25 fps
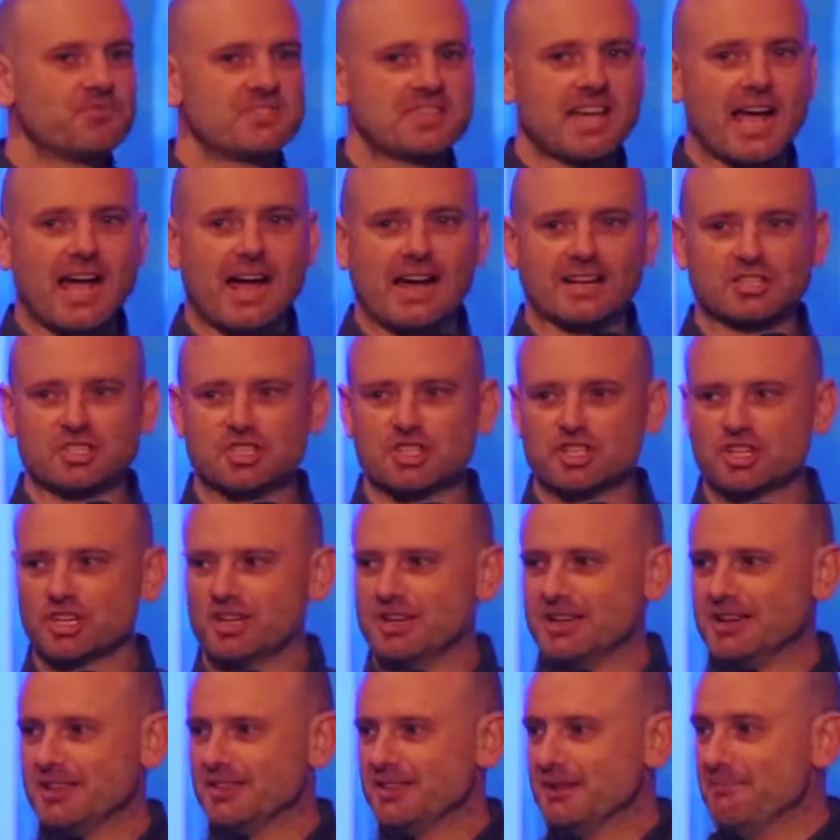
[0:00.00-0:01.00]
touch
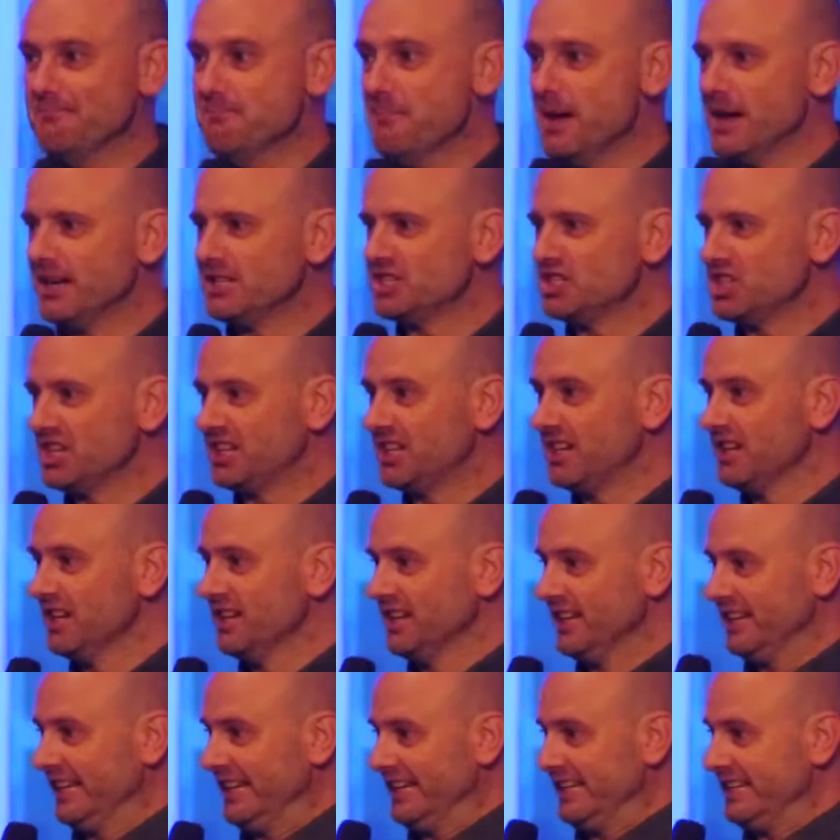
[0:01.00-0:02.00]
the magic
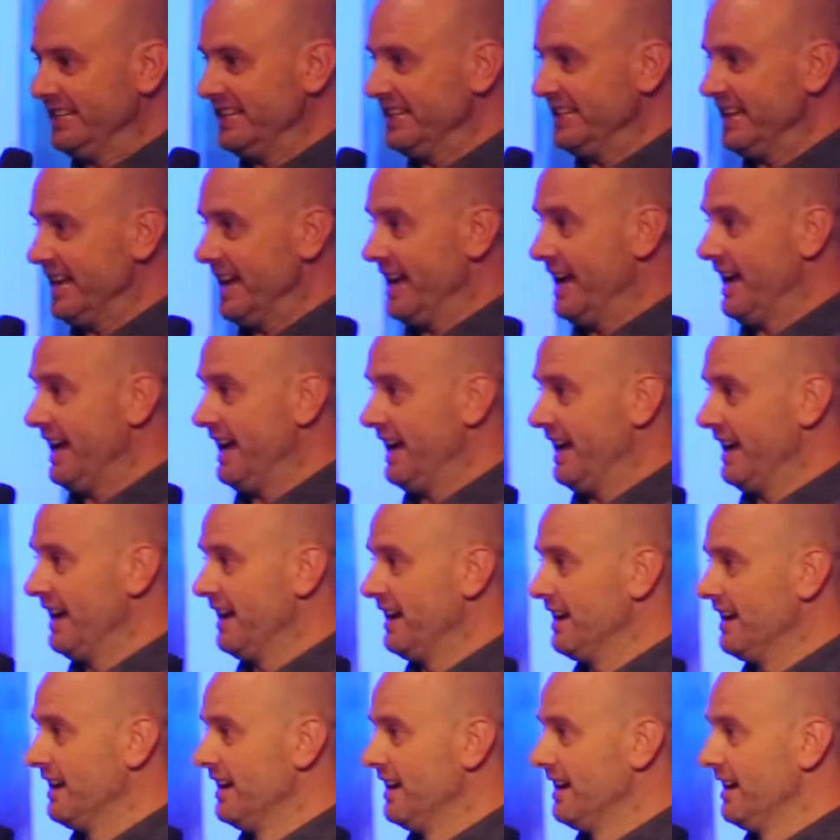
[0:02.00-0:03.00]
in the air.
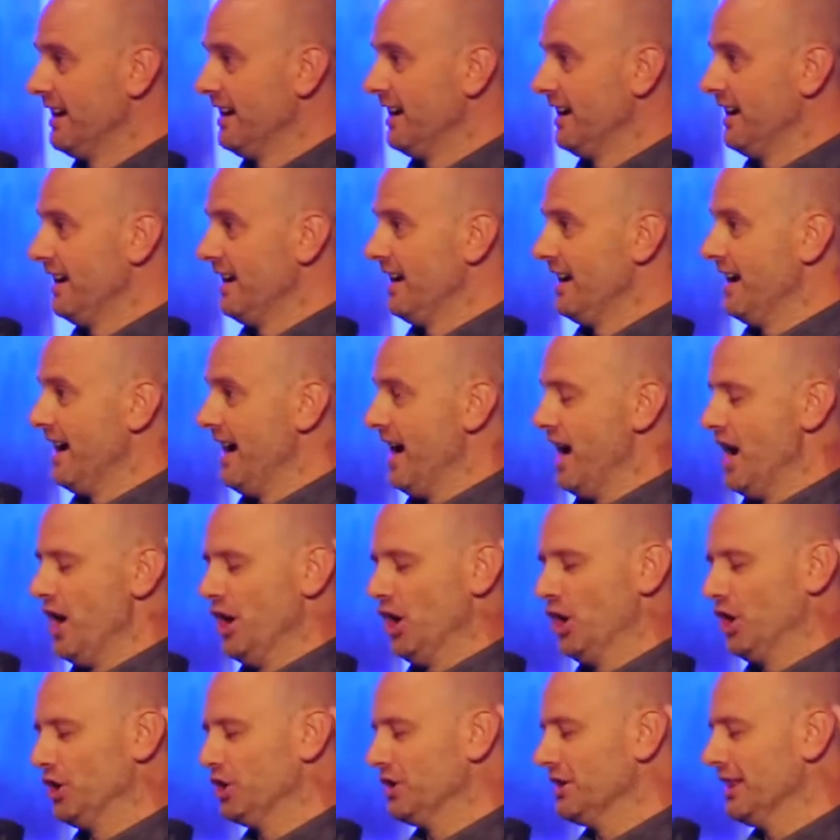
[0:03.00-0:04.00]

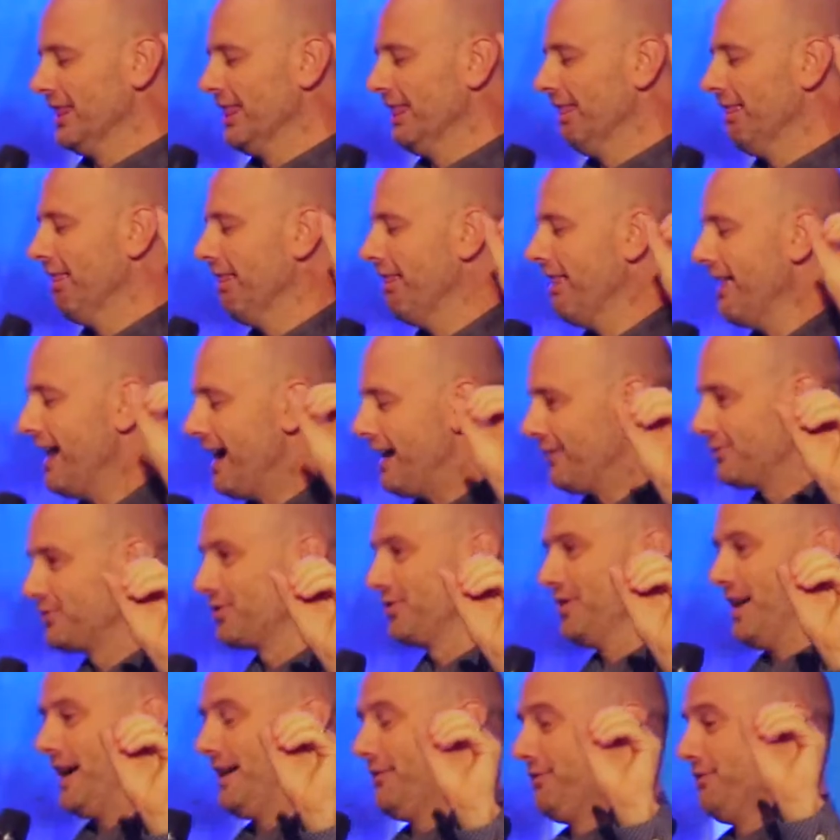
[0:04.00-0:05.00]
And I
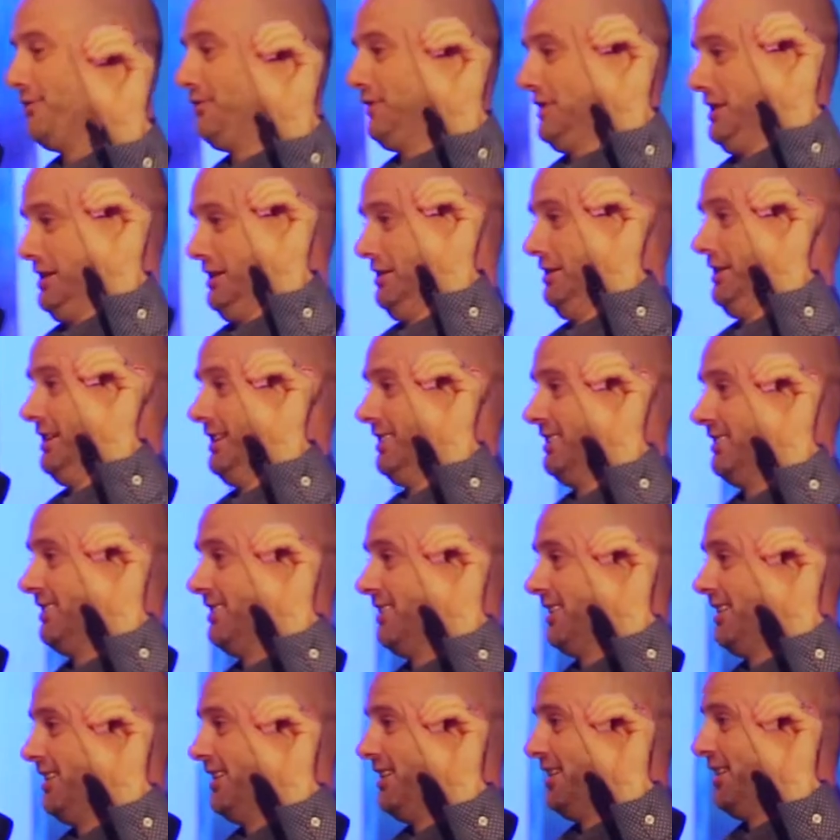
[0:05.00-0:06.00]
loved that feeling
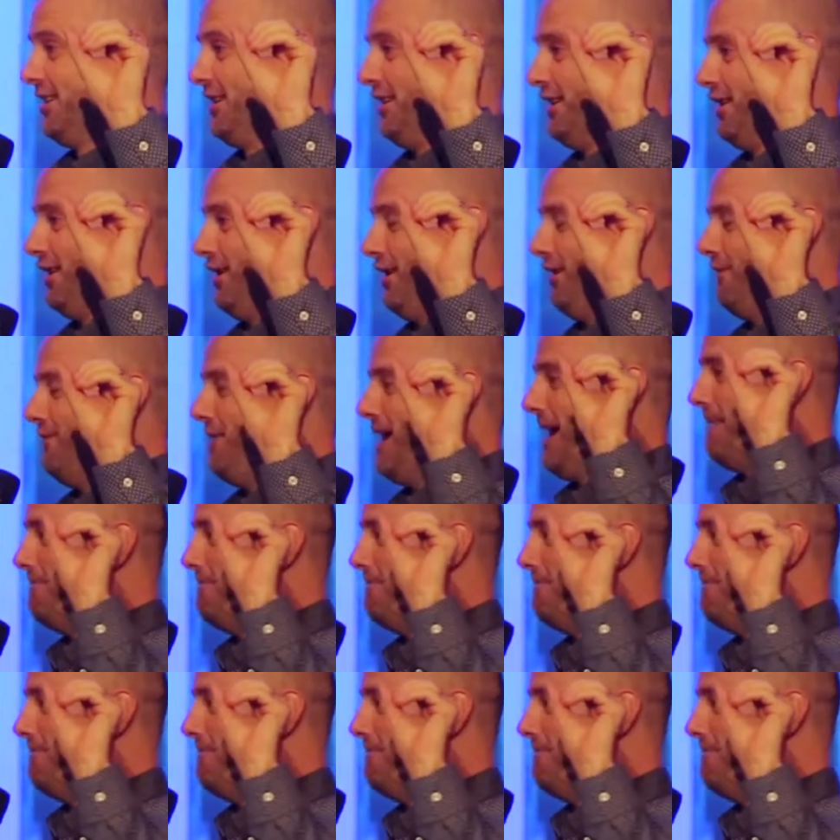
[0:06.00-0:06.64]
of